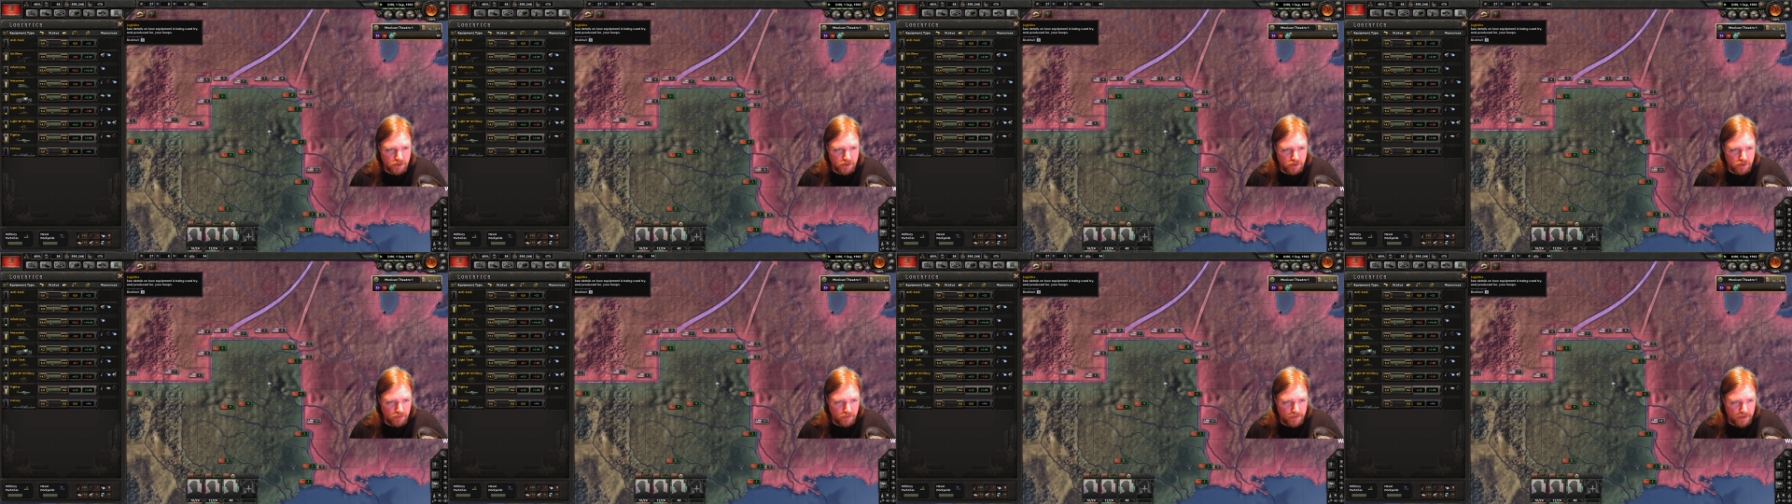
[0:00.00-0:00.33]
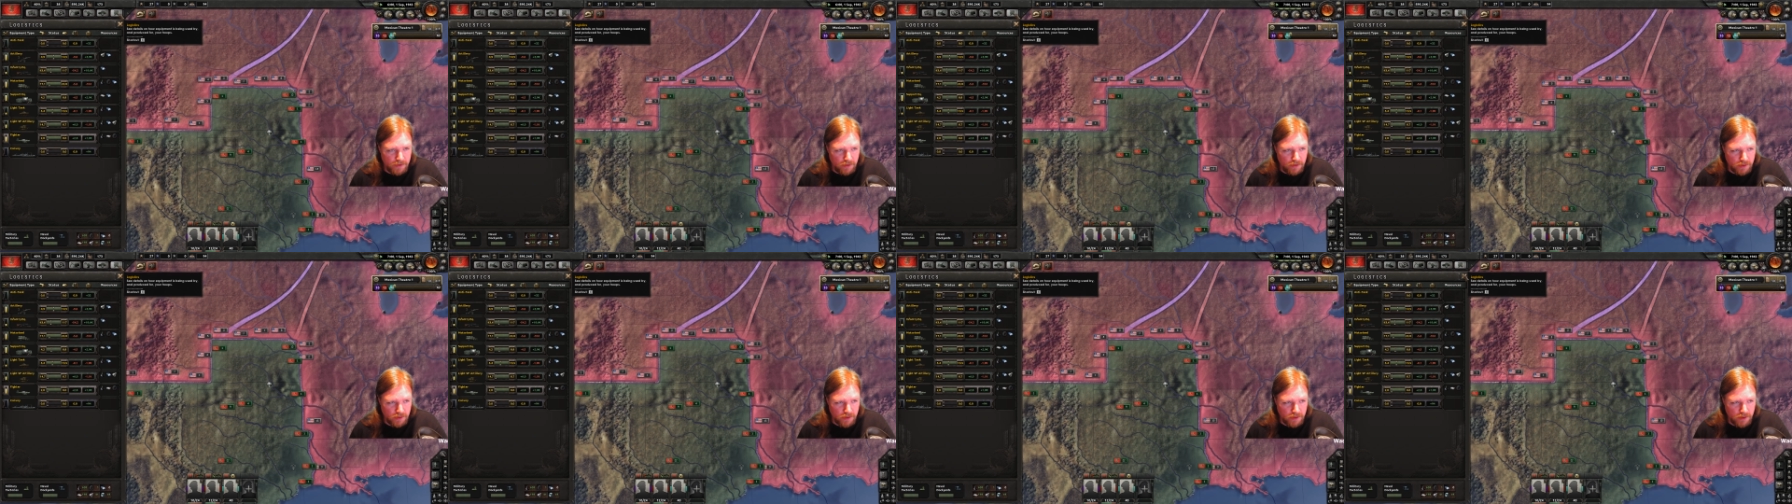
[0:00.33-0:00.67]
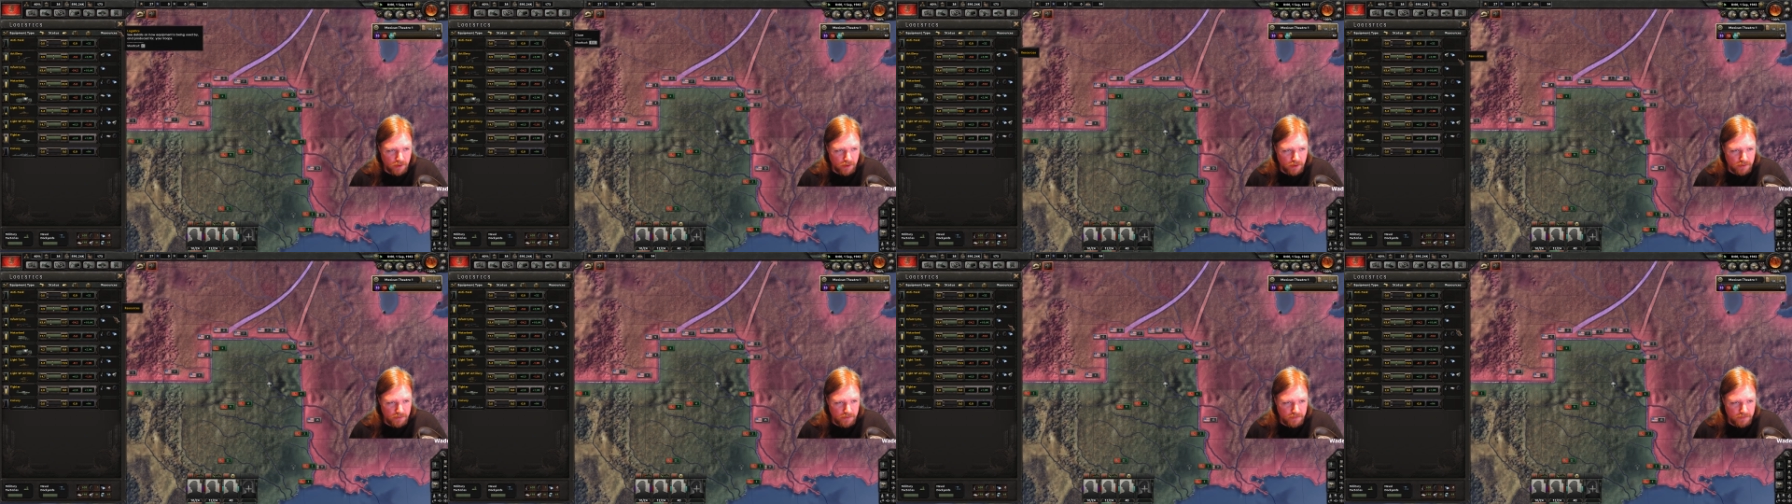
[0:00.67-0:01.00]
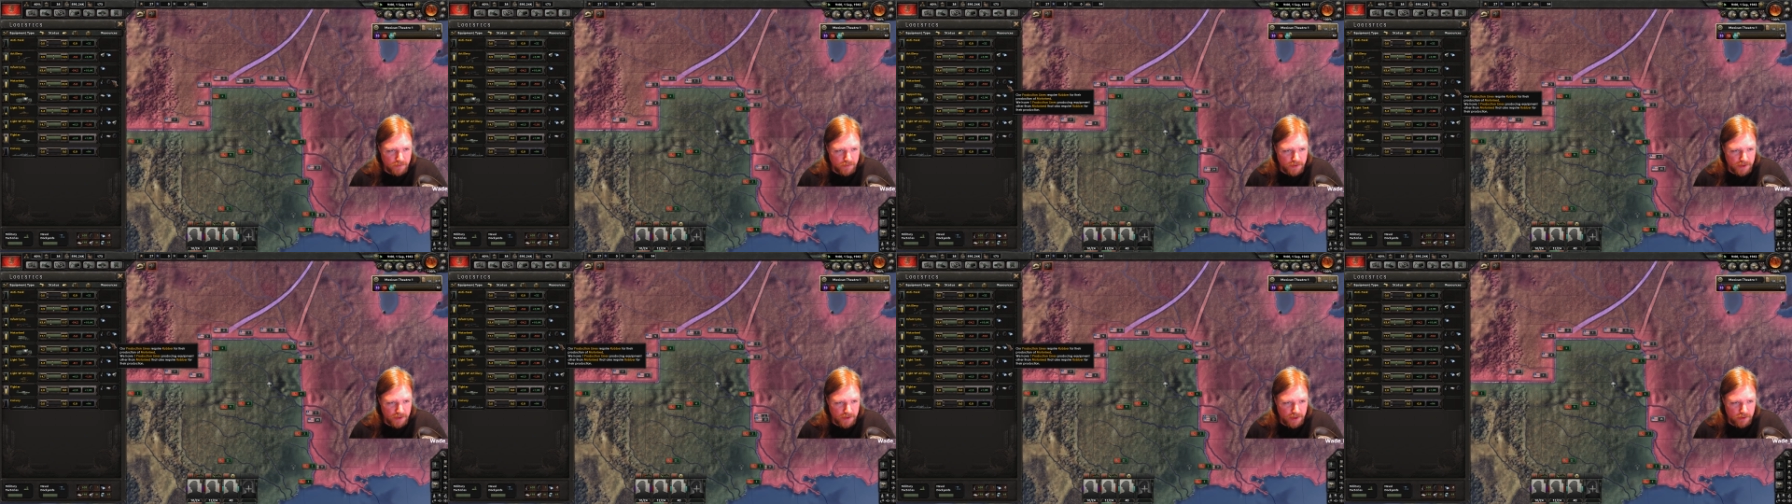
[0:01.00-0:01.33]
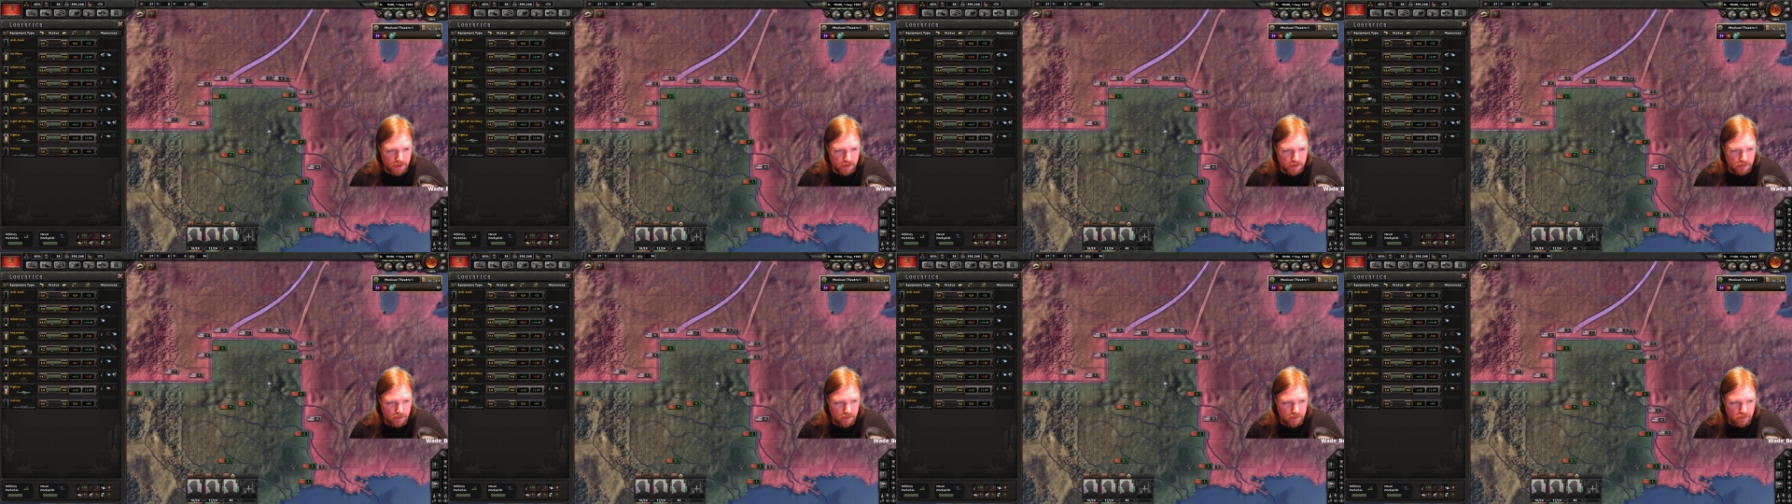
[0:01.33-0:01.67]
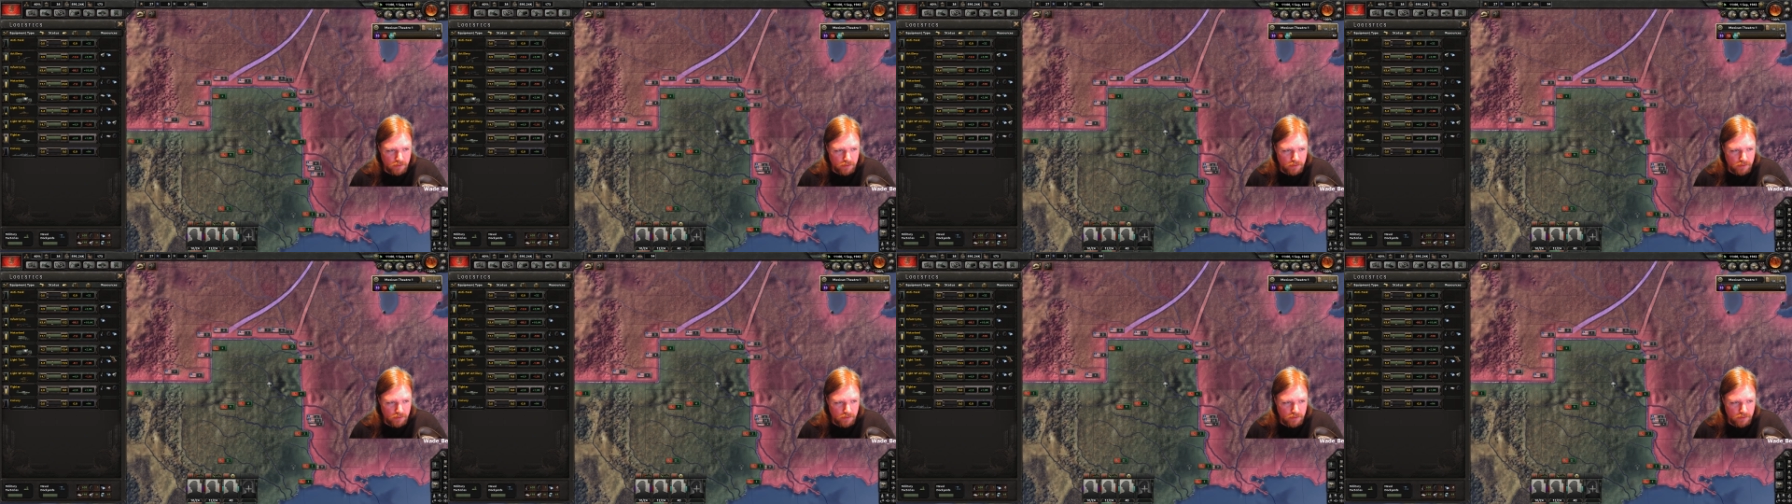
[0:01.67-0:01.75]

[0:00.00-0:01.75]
to build another set?